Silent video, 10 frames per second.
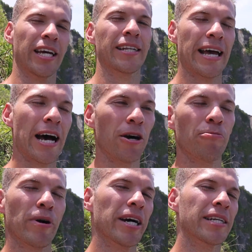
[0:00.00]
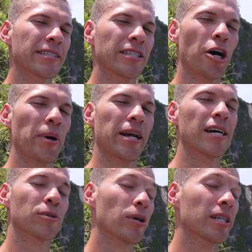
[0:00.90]
get down, but knowing
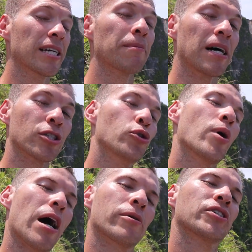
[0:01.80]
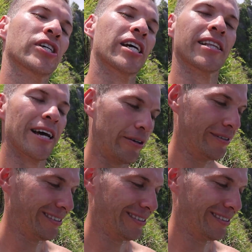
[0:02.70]
us, we're gonna take about 2 hours to get down.